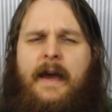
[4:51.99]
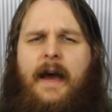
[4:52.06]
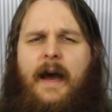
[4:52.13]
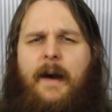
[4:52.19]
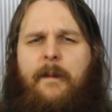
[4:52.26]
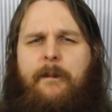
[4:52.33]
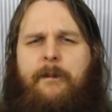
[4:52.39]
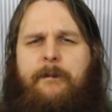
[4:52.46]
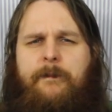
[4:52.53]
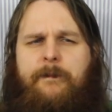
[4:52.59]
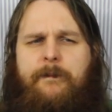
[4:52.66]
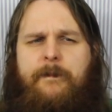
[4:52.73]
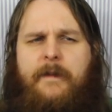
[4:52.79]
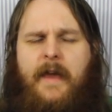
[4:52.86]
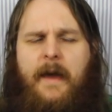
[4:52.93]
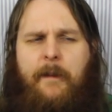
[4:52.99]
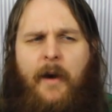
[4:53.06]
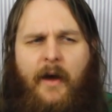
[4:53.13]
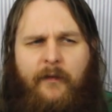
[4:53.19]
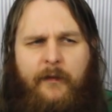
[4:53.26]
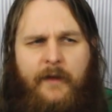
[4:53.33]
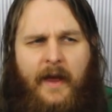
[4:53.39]
Um,
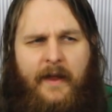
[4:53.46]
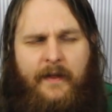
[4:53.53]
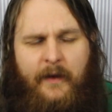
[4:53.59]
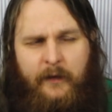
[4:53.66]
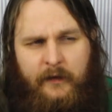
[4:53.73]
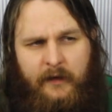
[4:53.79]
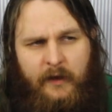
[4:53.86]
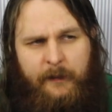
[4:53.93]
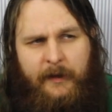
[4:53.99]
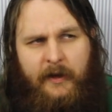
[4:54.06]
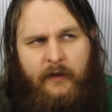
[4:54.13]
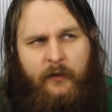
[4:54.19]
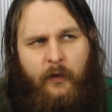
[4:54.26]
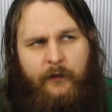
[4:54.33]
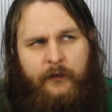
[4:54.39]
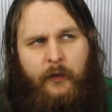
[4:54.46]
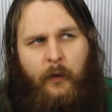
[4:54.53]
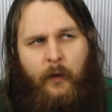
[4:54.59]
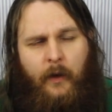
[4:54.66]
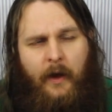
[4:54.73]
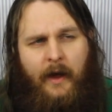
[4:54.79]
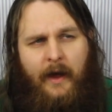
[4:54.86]
apart from that, there's a little bit of
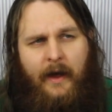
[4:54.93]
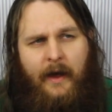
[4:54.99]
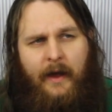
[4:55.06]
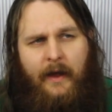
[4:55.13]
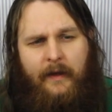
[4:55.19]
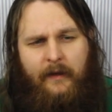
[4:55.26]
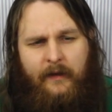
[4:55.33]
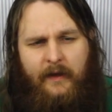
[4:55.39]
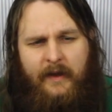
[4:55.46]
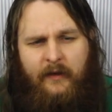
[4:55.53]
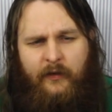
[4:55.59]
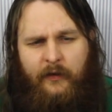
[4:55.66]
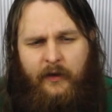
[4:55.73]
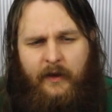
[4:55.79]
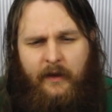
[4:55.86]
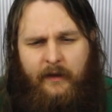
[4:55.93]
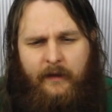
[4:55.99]
uh, interest.